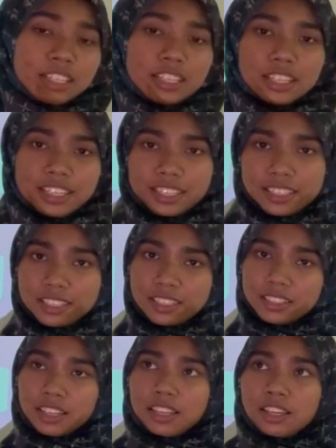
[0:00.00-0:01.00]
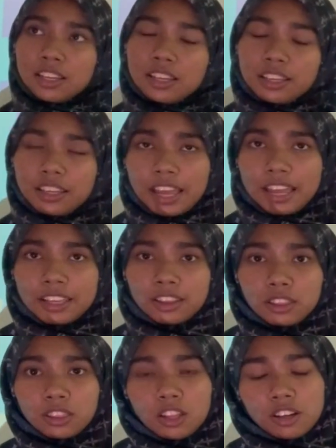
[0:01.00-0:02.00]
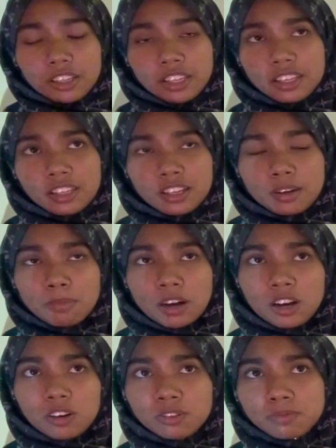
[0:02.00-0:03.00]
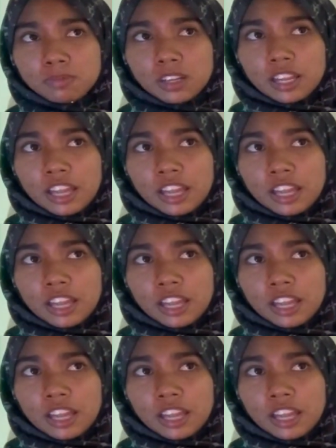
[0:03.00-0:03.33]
This is can talking about